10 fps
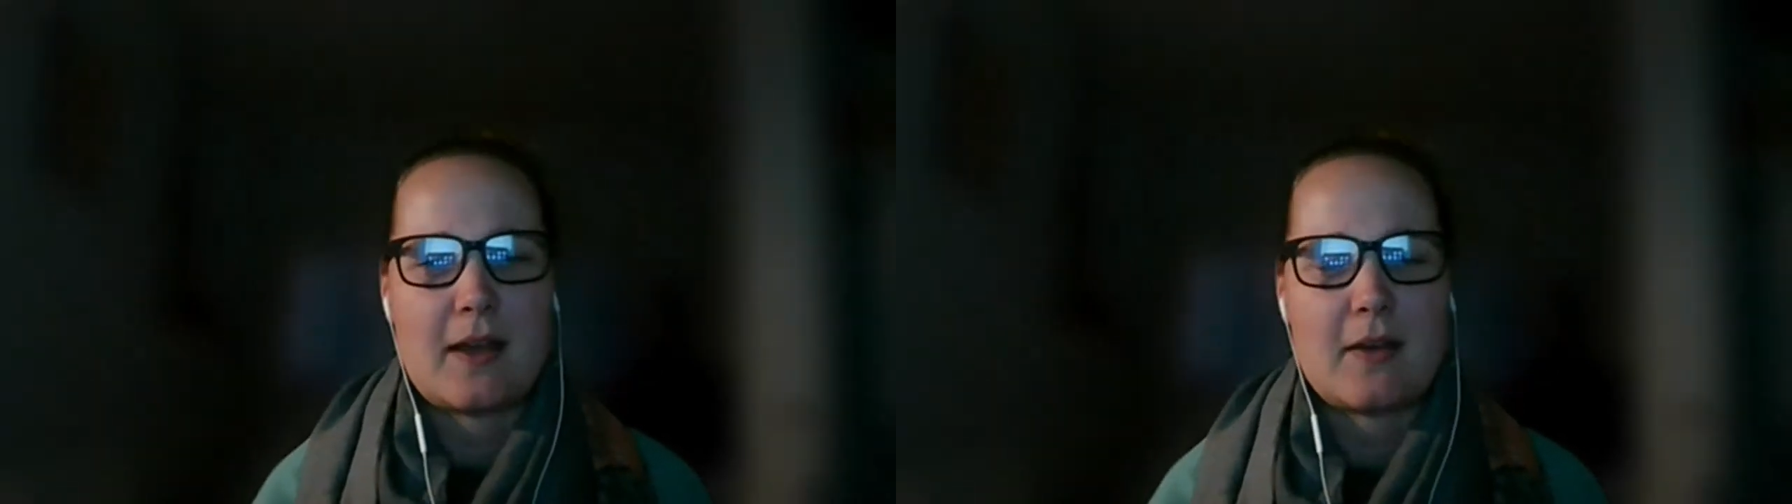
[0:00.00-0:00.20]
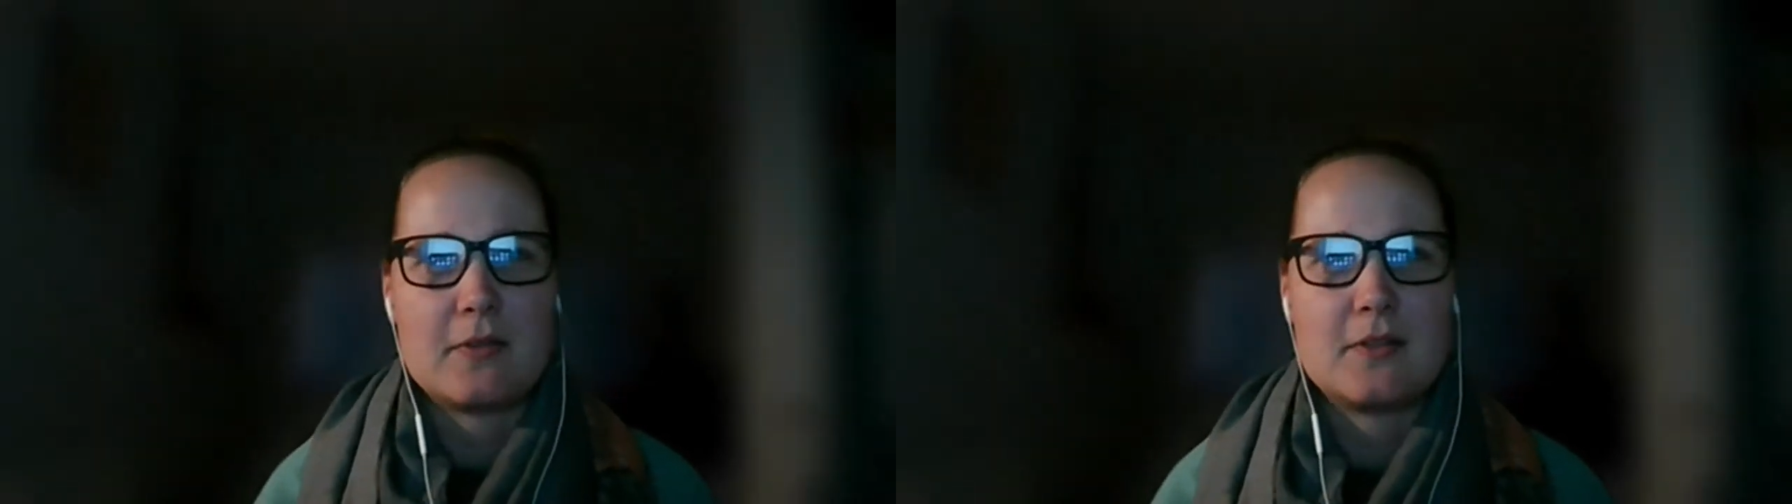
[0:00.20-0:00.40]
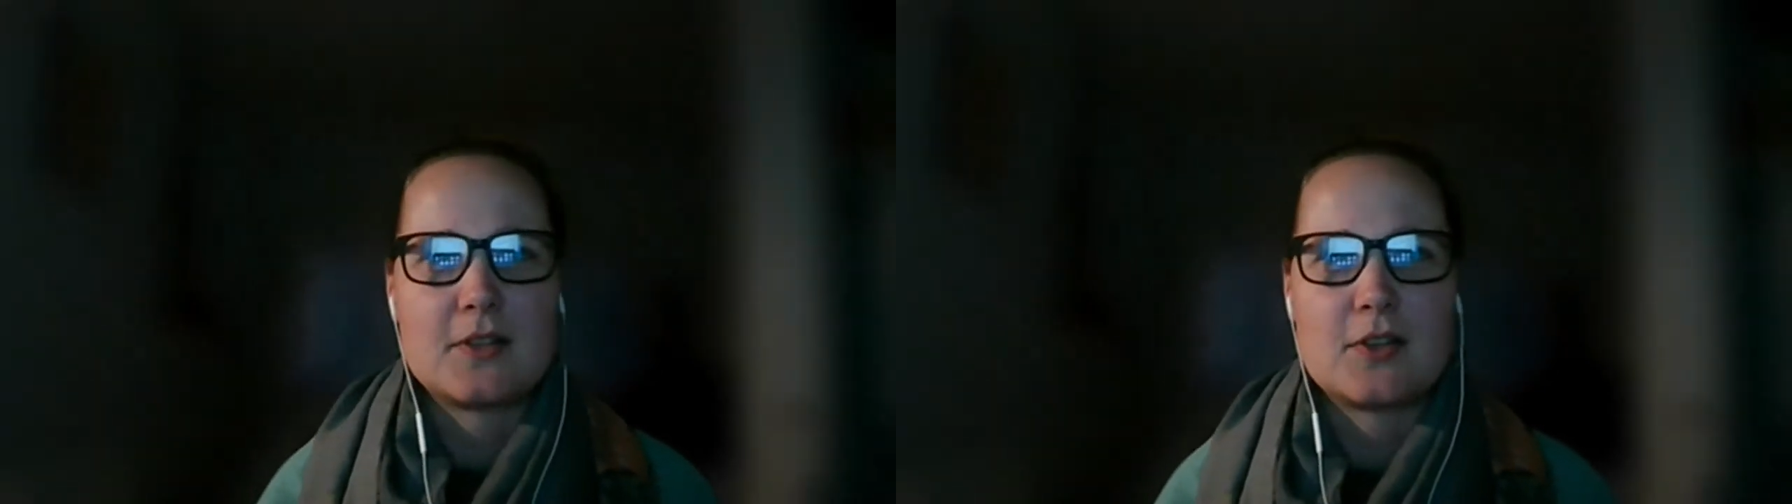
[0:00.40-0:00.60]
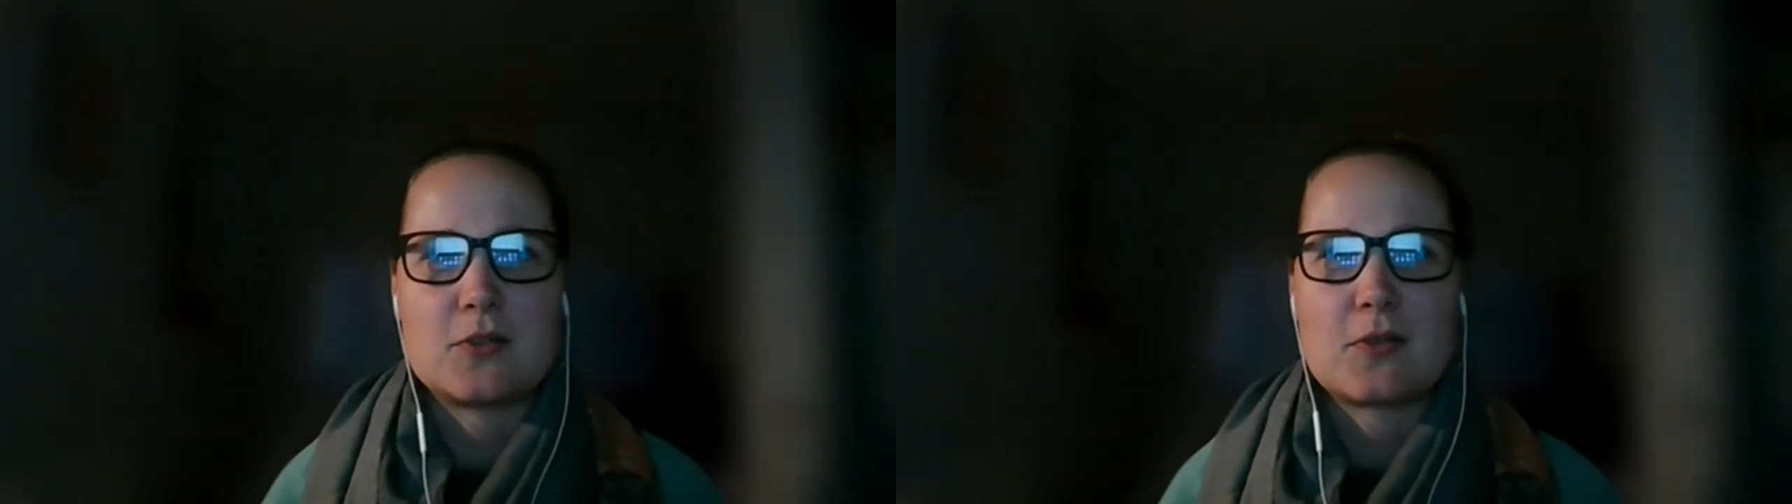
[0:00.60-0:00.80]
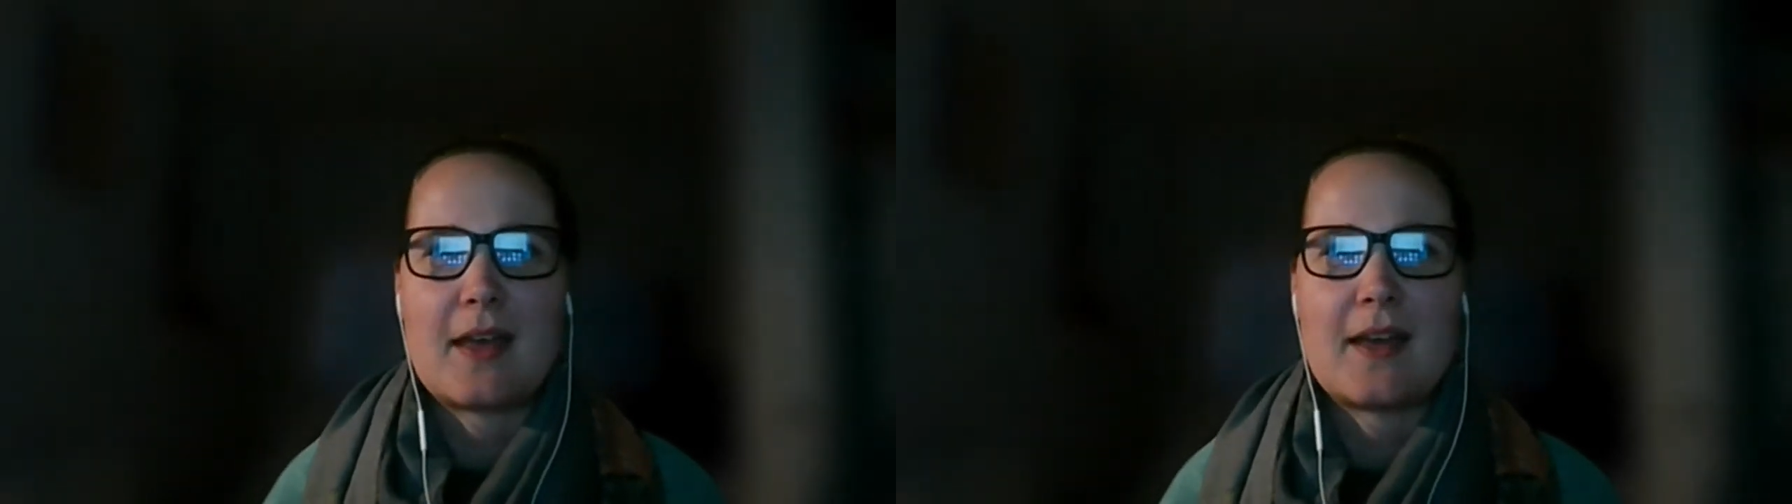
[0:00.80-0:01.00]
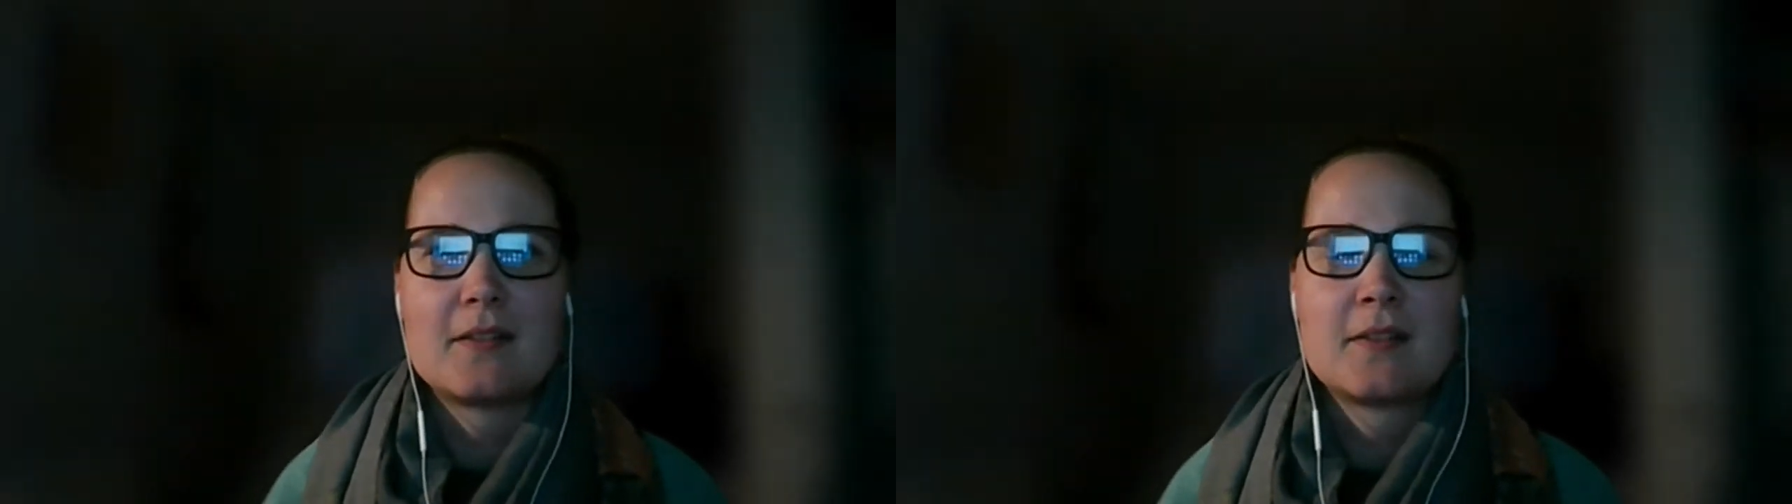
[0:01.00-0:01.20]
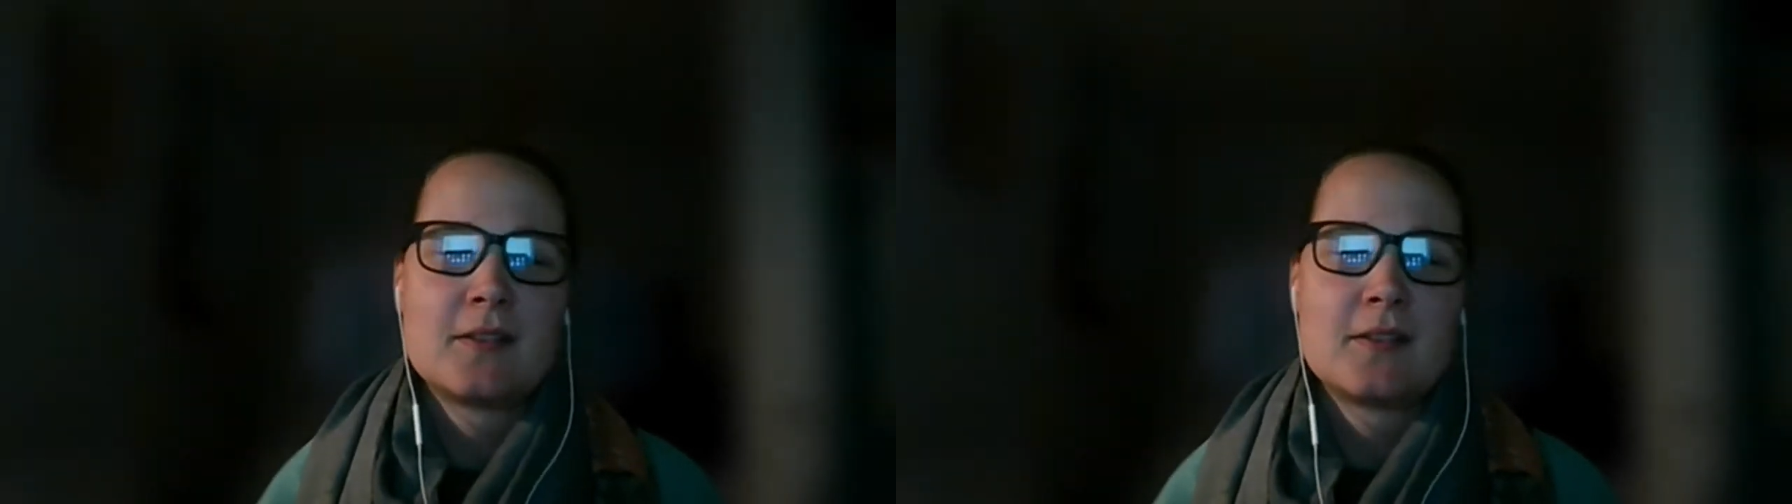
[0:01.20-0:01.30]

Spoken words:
health and social care.